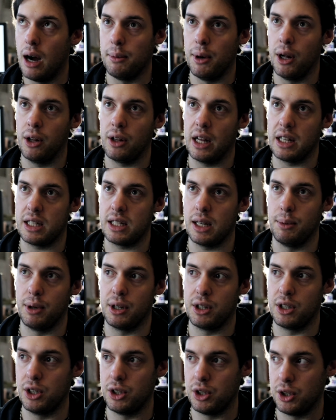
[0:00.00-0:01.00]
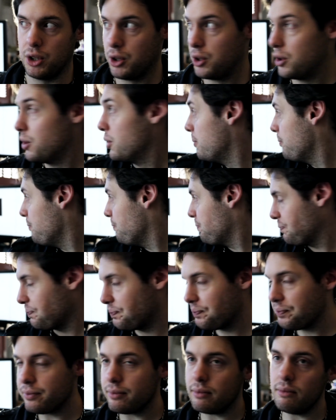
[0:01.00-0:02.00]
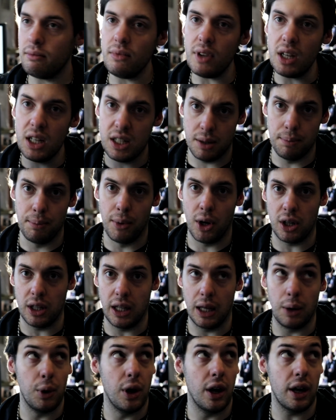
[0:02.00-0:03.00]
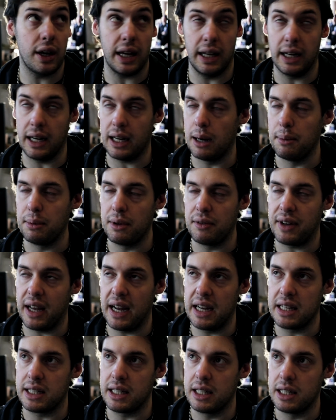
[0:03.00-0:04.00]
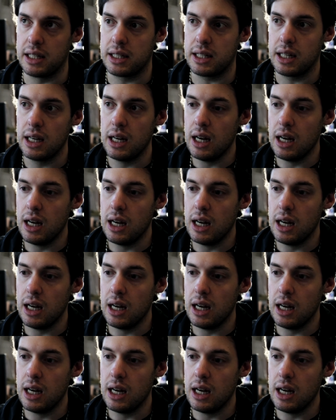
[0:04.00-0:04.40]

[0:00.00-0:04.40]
I'll get someone to do some modeling work in a couple of cases.